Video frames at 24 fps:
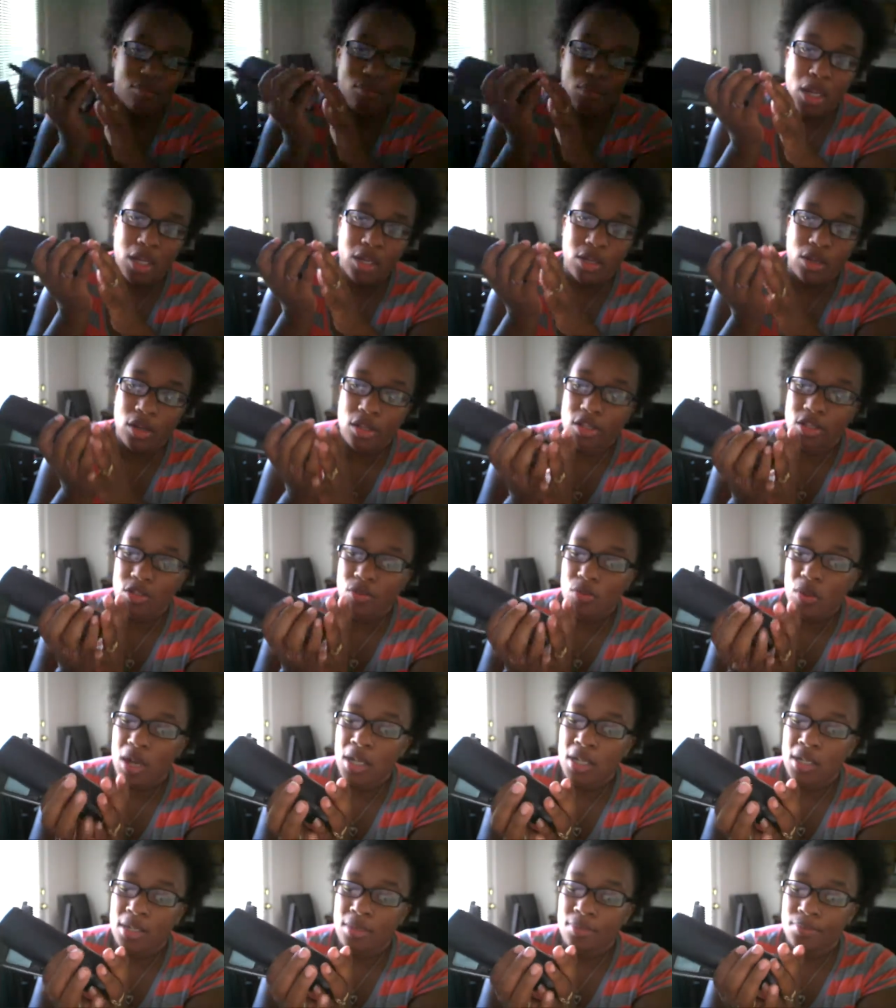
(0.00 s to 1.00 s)
my daughter's
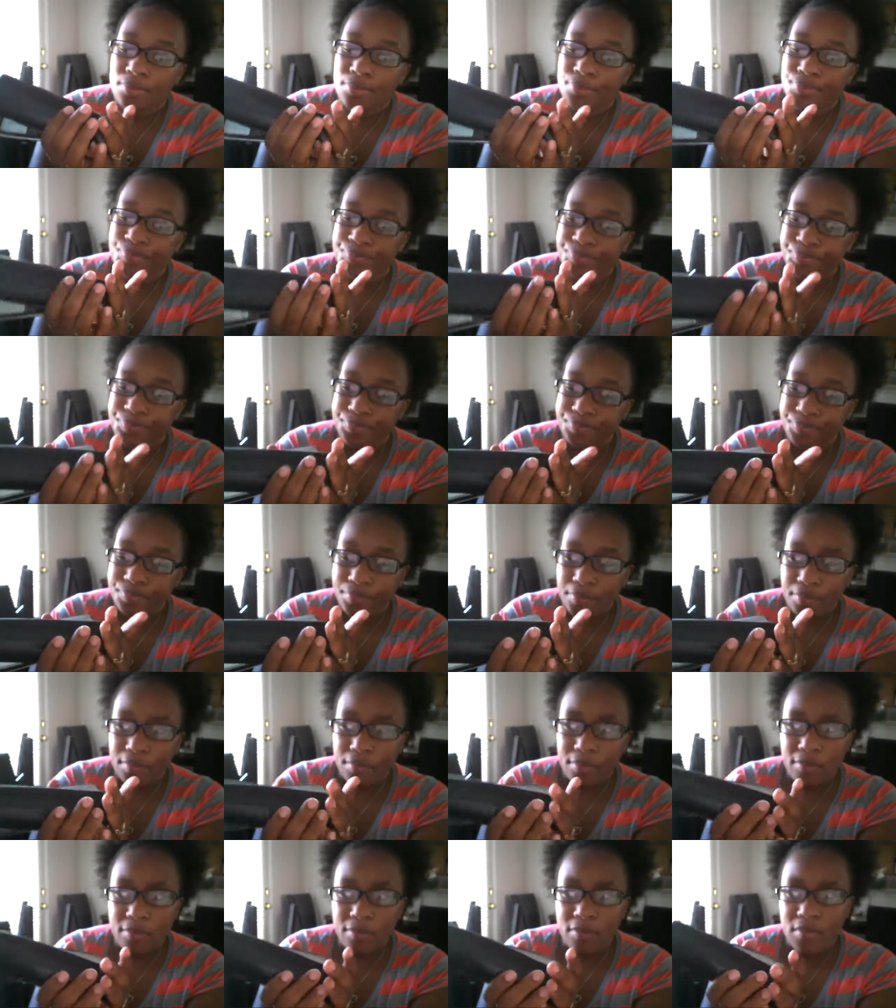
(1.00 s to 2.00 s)
whining.
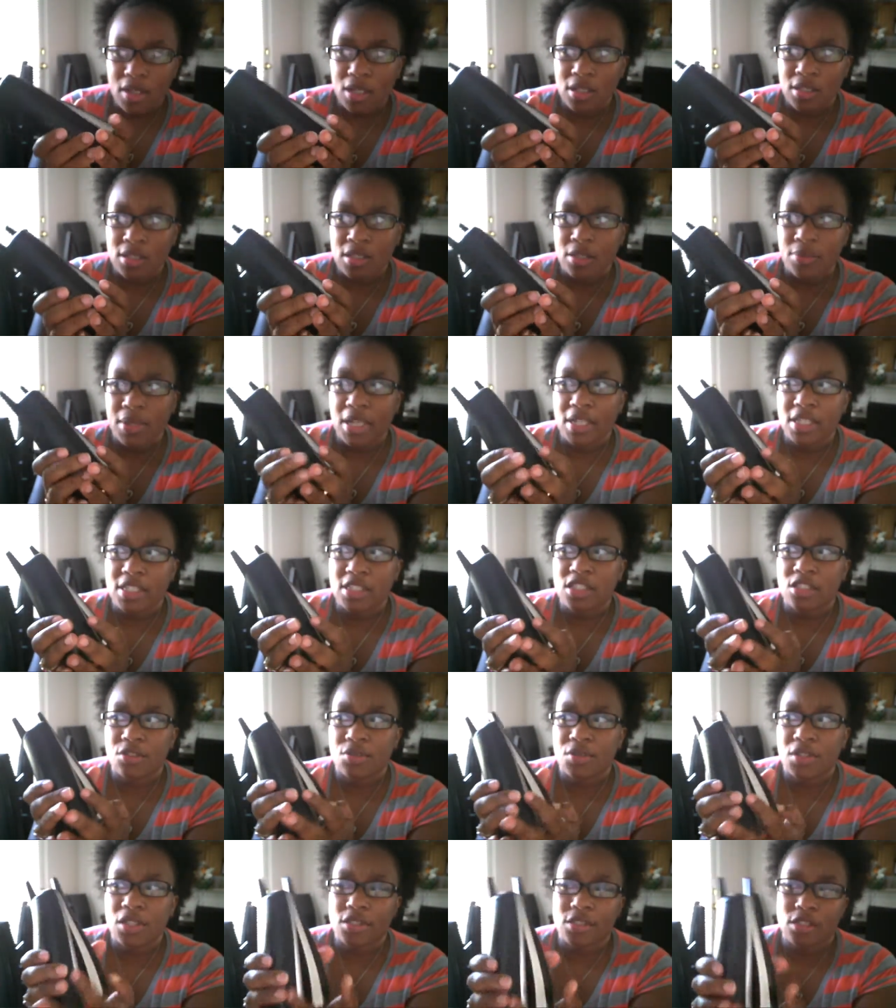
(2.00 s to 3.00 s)
We got these
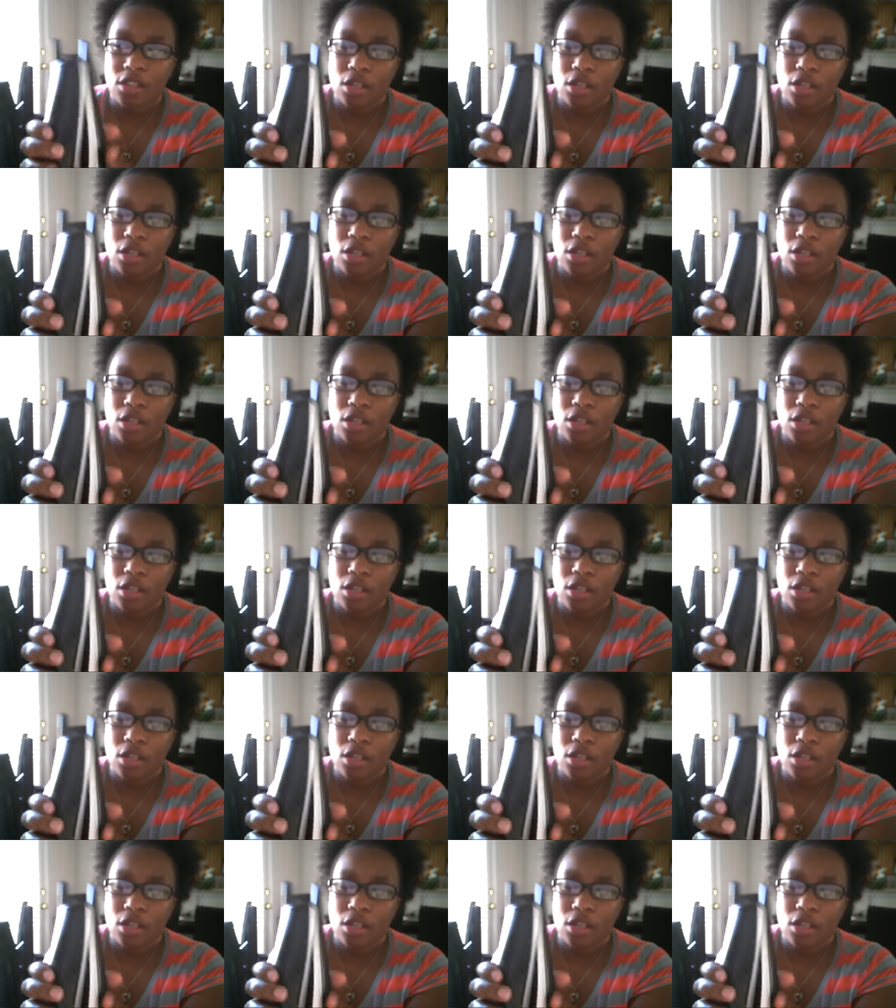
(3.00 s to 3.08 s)
three years